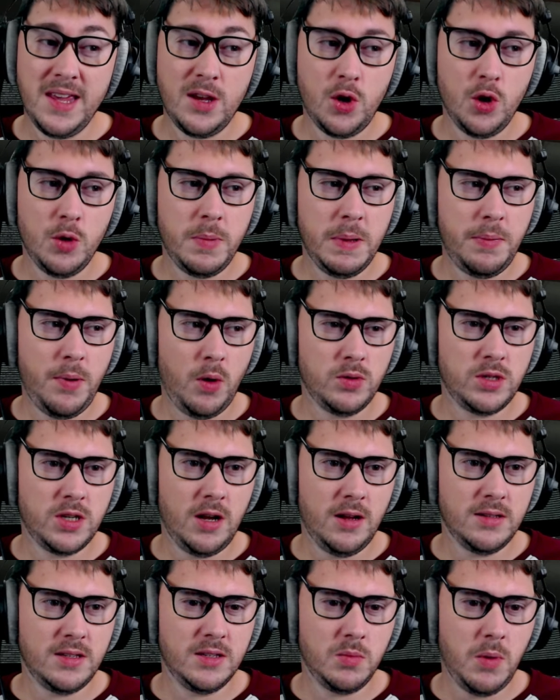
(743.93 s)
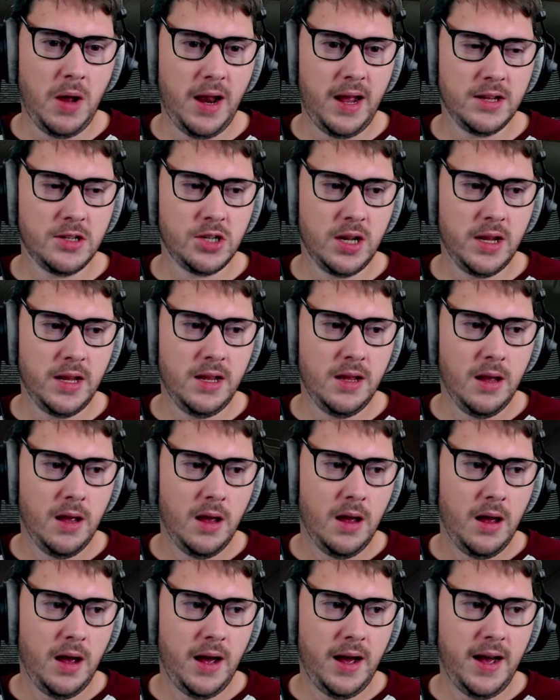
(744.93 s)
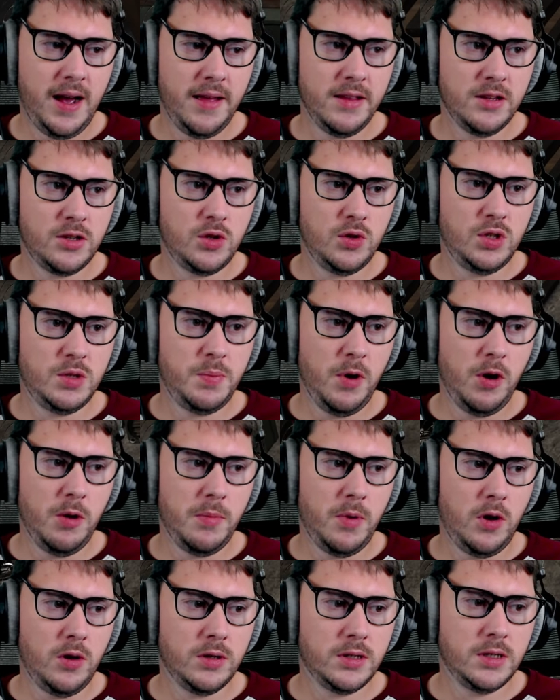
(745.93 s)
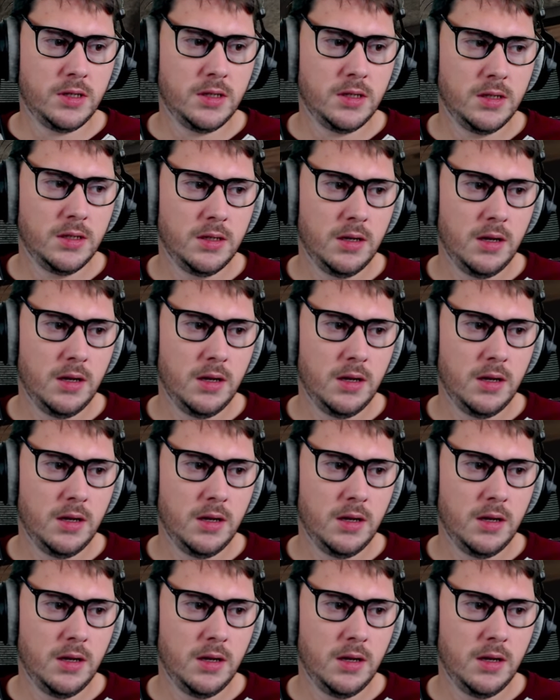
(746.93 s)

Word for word: Could be Poltergeist as well, actually. Let's do Spirit Box.